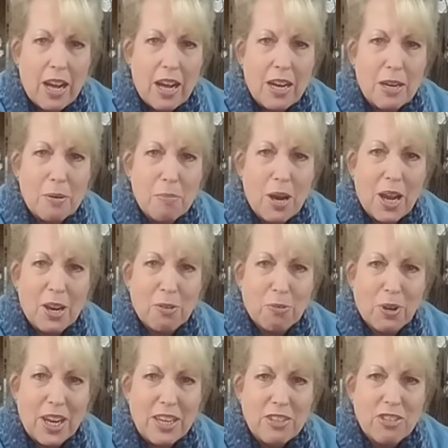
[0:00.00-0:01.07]
um, I
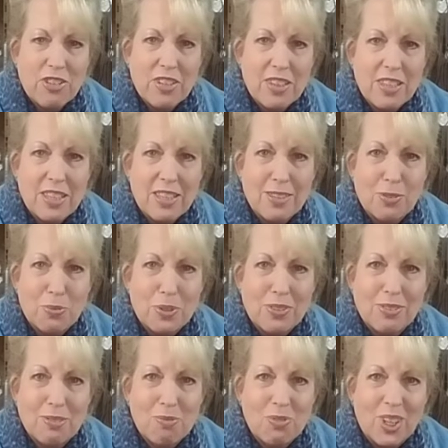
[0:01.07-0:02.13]
arranged these
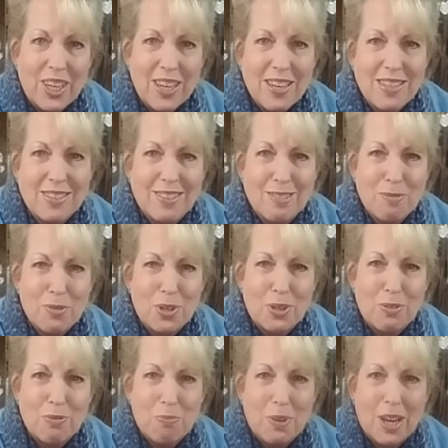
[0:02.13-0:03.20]
with some ladies in
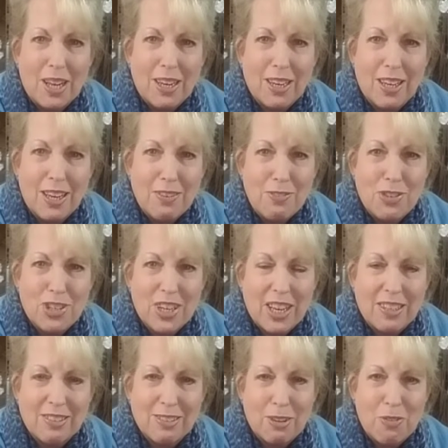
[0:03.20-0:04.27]
one of my live
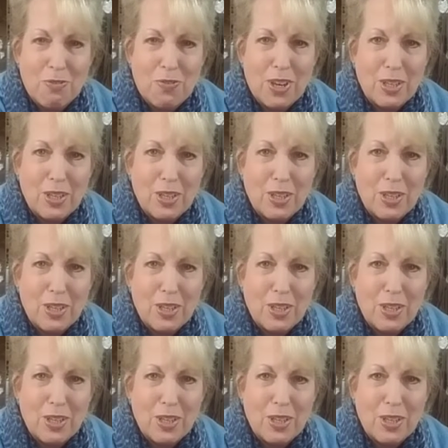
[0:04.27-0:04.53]
chats on